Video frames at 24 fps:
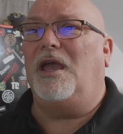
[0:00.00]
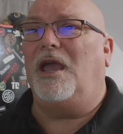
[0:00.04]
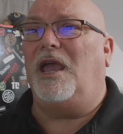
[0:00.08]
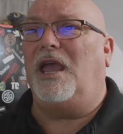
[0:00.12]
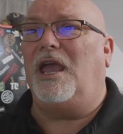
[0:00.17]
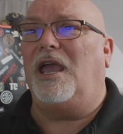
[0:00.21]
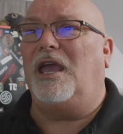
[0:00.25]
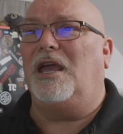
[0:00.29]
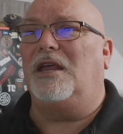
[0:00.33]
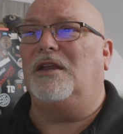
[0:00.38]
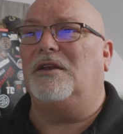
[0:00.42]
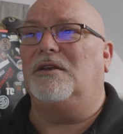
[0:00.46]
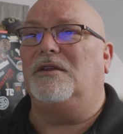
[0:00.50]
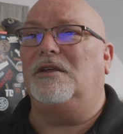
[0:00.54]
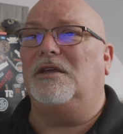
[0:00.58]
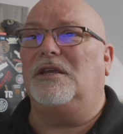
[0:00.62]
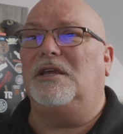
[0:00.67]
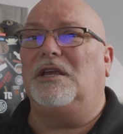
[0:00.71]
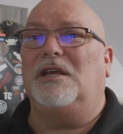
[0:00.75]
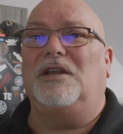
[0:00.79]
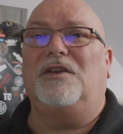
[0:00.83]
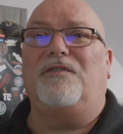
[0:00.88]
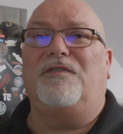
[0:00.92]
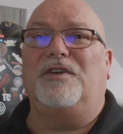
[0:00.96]
and
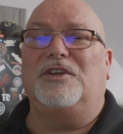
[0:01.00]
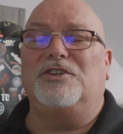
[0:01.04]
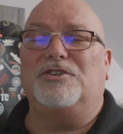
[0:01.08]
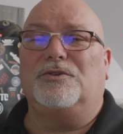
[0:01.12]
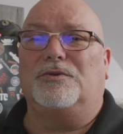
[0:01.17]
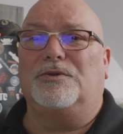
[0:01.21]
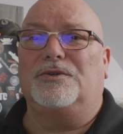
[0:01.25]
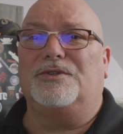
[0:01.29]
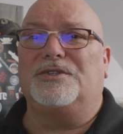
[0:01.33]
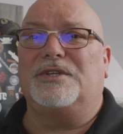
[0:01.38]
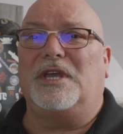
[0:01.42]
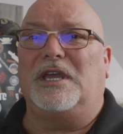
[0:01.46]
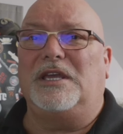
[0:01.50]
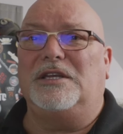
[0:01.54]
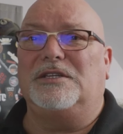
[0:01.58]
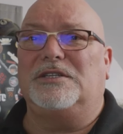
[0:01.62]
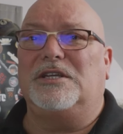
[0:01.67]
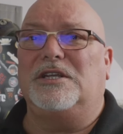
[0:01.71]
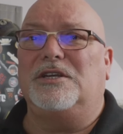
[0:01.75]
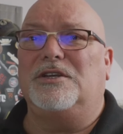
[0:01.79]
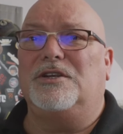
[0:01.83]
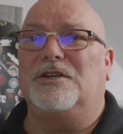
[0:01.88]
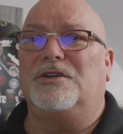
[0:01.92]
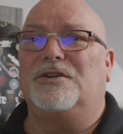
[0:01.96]
individuals
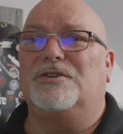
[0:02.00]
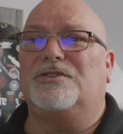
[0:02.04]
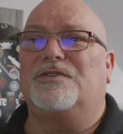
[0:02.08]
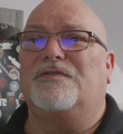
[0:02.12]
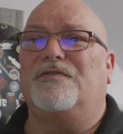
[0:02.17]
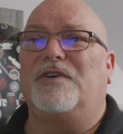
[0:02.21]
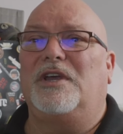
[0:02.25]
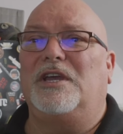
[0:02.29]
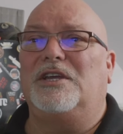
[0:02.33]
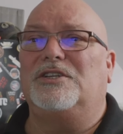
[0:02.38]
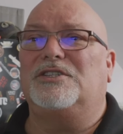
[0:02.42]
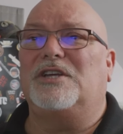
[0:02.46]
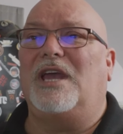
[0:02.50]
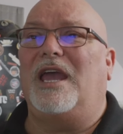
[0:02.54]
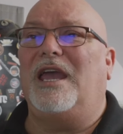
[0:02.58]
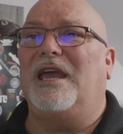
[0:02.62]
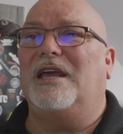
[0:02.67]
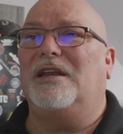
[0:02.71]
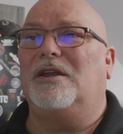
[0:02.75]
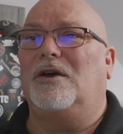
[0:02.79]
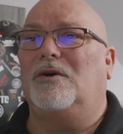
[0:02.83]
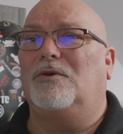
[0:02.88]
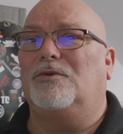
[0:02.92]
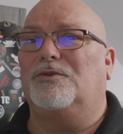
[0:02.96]
18 years of age
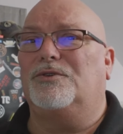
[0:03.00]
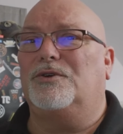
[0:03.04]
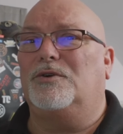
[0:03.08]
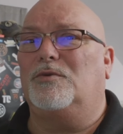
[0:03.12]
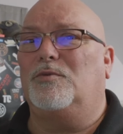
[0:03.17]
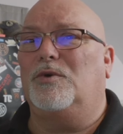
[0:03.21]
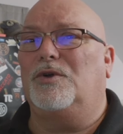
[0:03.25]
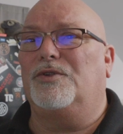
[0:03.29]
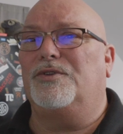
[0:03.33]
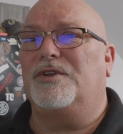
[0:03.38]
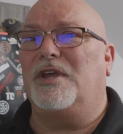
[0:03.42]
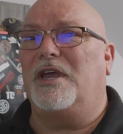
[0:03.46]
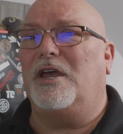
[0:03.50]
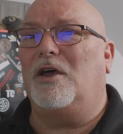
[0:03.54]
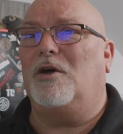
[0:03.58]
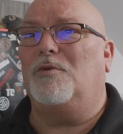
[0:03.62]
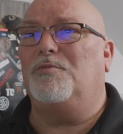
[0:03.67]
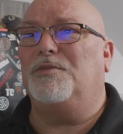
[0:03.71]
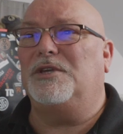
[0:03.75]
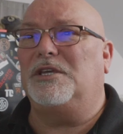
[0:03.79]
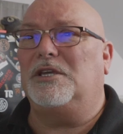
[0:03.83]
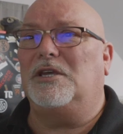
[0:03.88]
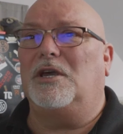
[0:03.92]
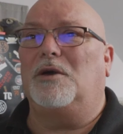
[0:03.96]
and older will now
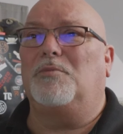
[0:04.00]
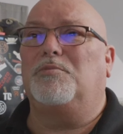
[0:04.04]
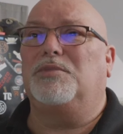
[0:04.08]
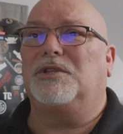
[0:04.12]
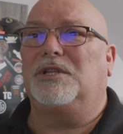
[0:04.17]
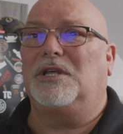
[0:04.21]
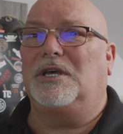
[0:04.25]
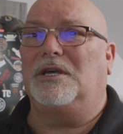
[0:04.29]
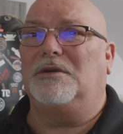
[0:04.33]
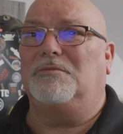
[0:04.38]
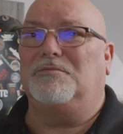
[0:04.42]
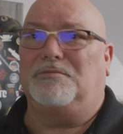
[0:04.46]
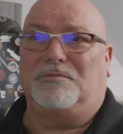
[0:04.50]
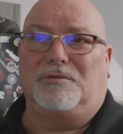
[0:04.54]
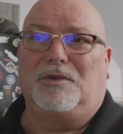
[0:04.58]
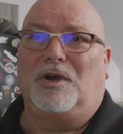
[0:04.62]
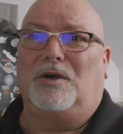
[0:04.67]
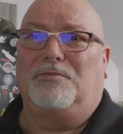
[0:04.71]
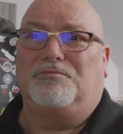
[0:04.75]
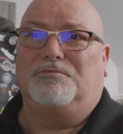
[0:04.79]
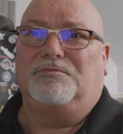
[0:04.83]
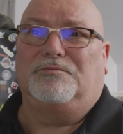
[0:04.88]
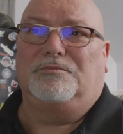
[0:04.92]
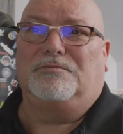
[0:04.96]
be apply.
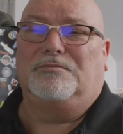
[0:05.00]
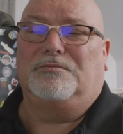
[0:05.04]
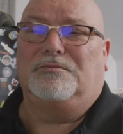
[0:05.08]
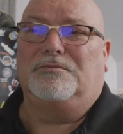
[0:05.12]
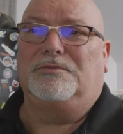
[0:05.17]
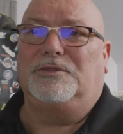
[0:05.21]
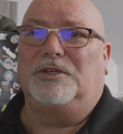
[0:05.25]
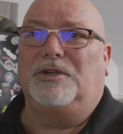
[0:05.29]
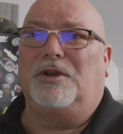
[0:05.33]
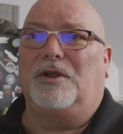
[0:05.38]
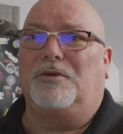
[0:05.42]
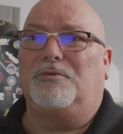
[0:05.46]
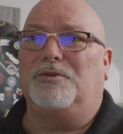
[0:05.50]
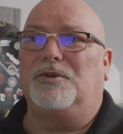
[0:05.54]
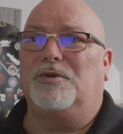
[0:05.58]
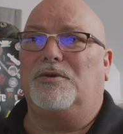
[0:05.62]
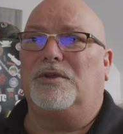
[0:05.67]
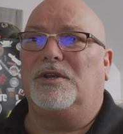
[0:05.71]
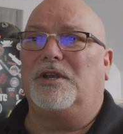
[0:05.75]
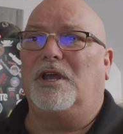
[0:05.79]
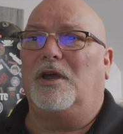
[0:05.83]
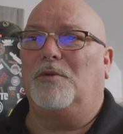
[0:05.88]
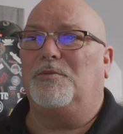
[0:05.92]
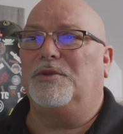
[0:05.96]
Well, you know, you
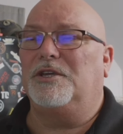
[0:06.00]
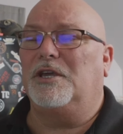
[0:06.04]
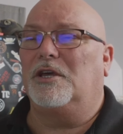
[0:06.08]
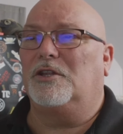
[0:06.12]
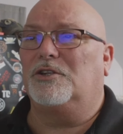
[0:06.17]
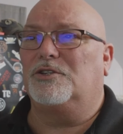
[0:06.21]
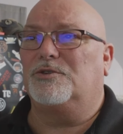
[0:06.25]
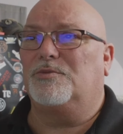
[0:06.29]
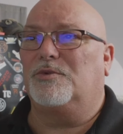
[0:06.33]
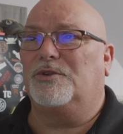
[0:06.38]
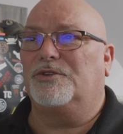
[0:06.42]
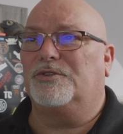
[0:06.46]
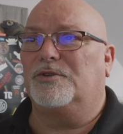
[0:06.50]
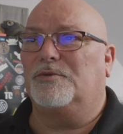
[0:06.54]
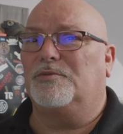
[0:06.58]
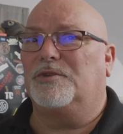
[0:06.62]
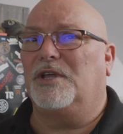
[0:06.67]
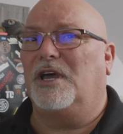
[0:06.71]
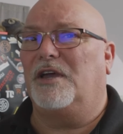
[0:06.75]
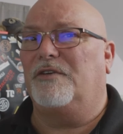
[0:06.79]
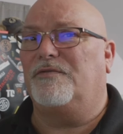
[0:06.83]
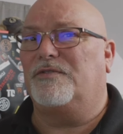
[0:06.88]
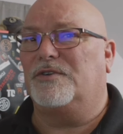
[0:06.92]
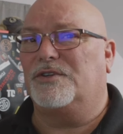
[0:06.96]
can now be eligible to
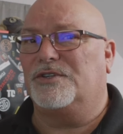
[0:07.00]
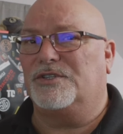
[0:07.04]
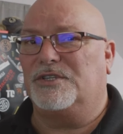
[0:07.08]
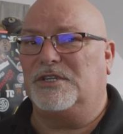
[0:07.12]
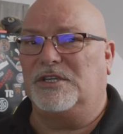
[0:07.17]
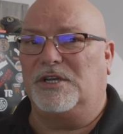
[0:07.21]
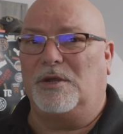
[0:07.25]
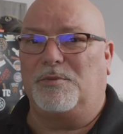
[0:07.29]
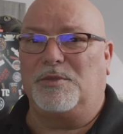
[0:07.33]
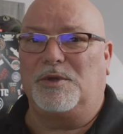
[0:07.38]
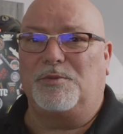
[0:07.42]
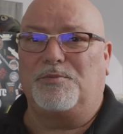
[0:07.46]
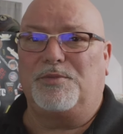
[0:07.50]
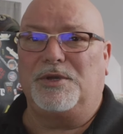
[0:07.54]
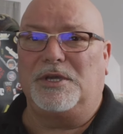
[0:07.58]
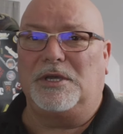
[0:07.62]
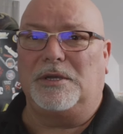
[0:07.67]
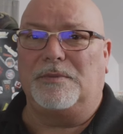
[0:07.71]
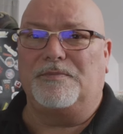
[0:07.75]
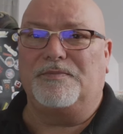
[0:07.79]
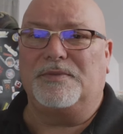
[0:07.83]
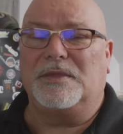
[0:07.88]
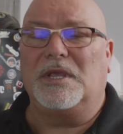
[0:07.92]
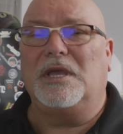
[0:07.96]
apply for a
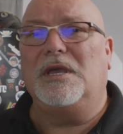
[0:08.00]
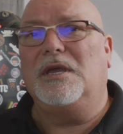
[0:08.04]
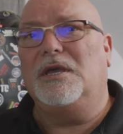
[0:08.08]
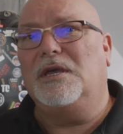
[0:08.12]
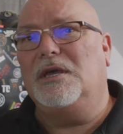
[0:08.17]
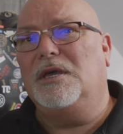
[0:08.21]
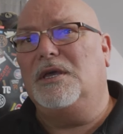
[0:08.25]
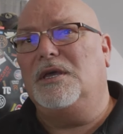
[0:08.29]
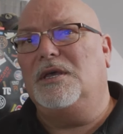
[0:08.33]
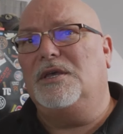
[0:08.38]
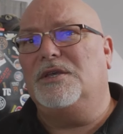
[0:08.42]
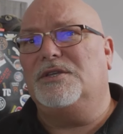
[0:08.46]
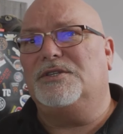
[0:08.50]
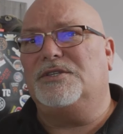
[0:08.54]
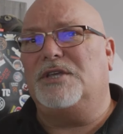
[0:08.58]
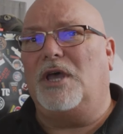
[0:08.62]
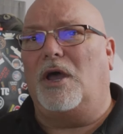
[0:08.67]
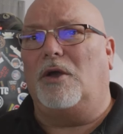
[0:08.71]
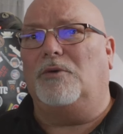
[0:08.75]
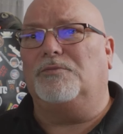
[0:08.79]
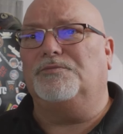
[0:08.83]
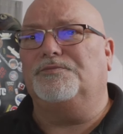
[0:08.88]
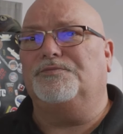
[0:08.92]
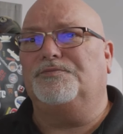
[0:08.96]
CWP.
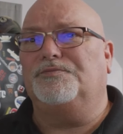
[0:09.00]
So,